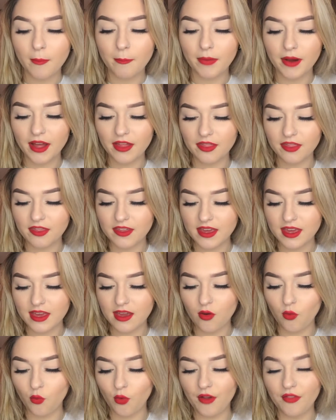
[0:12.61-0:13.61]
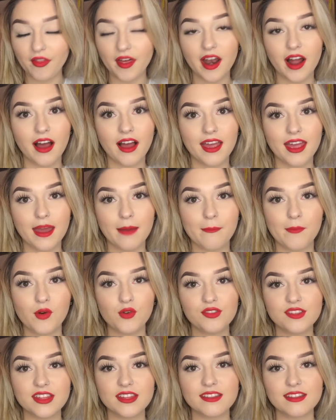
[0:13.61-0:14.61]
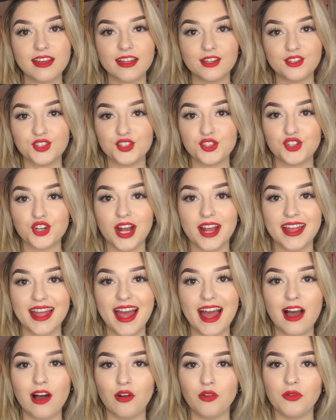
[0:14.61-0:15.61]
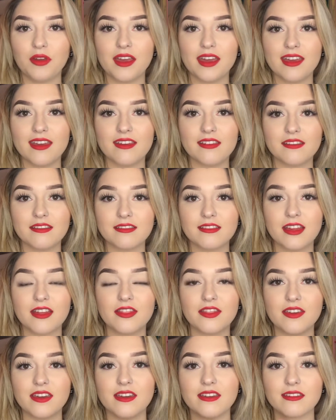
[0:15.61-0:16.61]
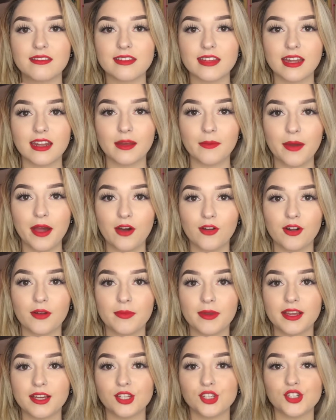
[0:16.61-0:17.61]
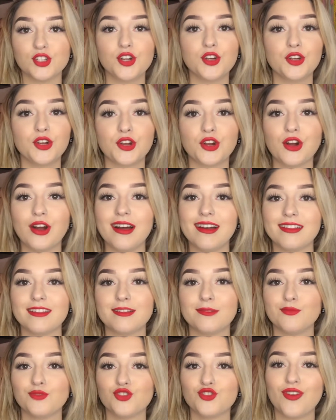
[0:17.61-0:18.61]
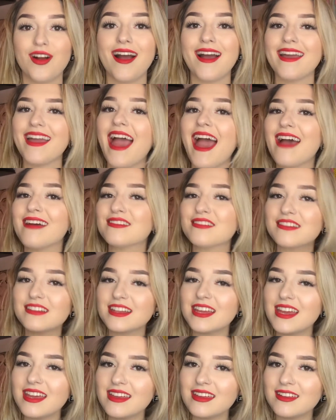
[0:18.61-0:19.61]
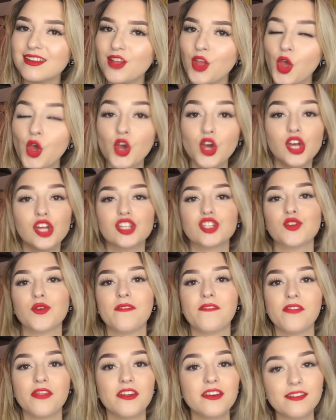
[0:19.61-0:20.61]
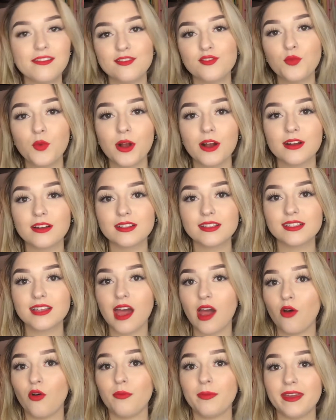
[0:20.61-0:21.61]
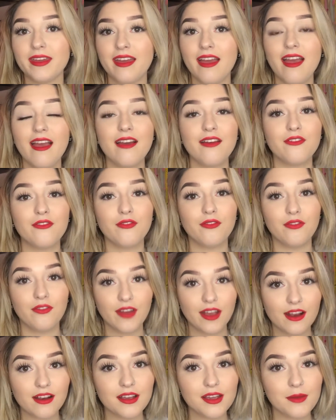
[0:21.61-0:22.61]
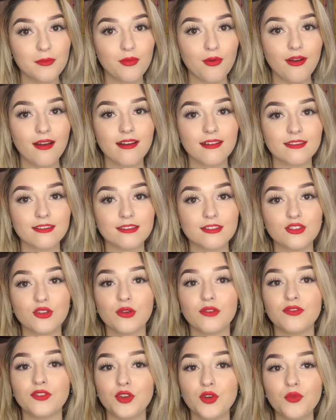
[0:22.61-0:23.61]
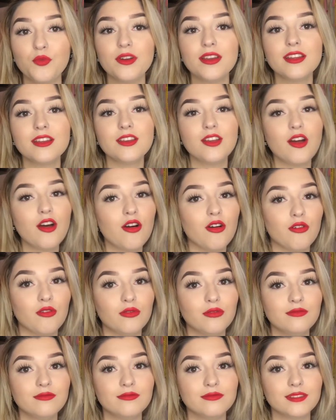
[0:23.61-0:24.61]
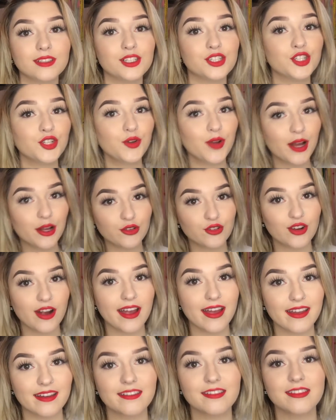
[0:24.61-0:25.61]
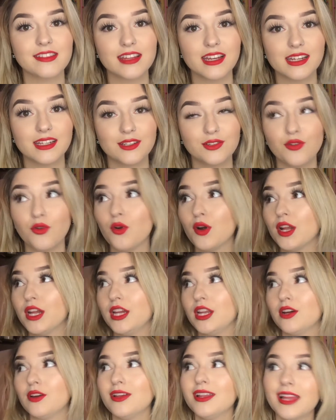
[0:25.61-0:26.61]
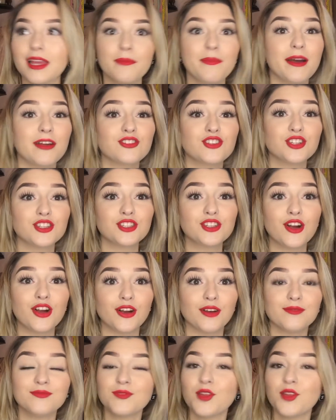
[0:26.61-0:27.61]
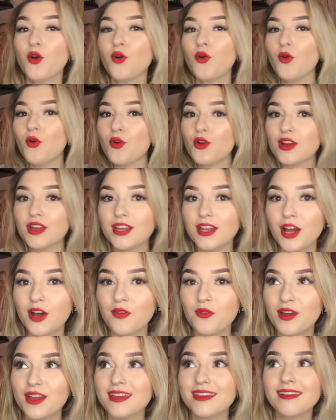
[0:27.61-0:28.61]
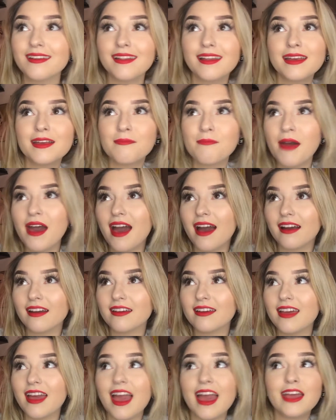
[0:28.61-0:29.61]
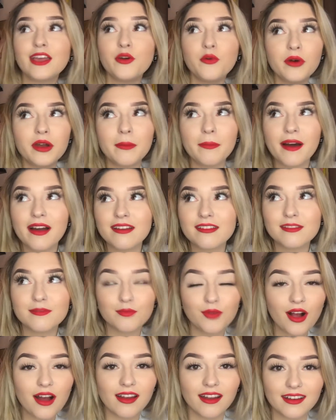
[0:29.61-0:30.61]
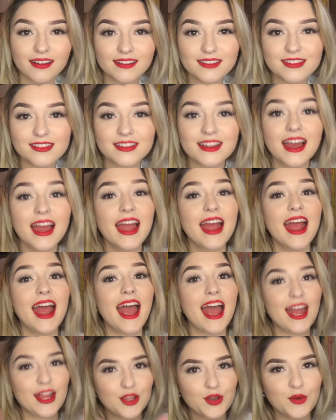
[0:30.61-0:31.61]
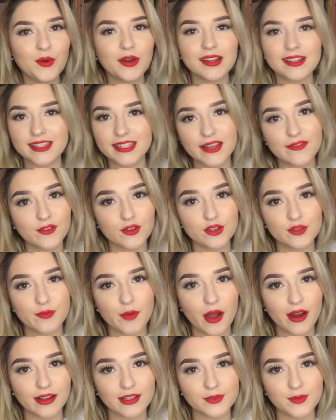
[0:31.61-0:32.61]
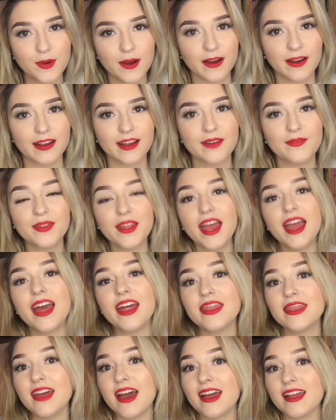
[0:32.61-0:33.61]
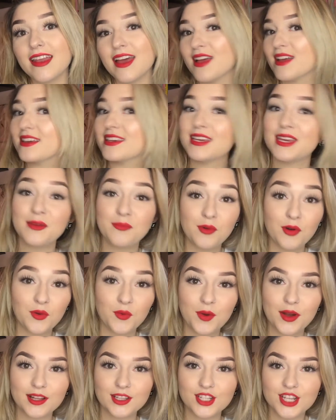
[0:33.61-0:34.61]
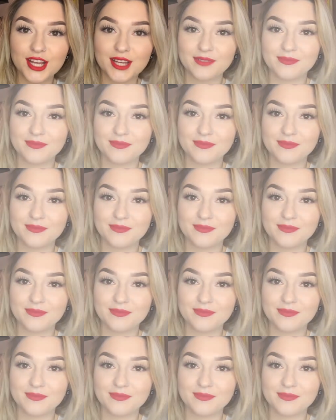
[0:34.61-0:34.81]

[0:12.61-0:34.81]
but the one that I am most excited to try out is the setting powder because you know your girl has some dry ass skin so if this works I will be very impressed. So if you want to know because you got dry ass skin or you know you like PatrickStarrr or you know you like MAC and you want to buy some products and you want to see if those products work, then keep on watching.